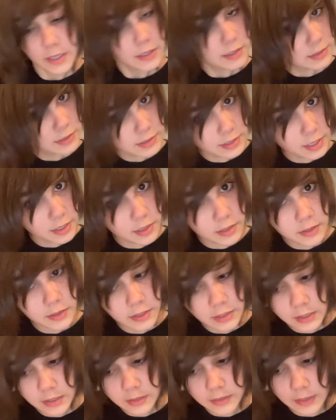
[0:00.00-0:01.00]

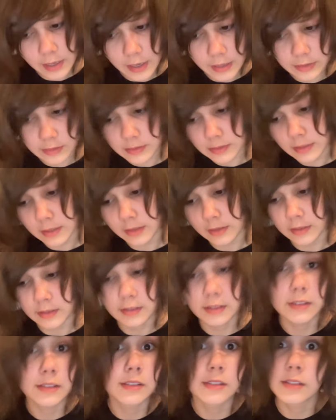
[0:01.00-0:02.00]
subtly enhancing the
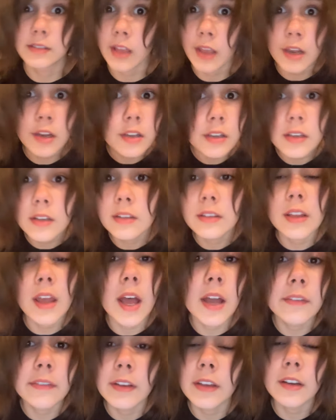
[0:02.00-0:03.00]
sensations
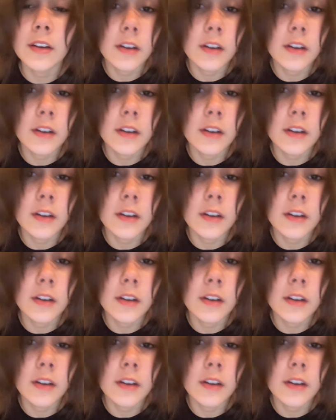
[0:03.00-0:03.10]
of it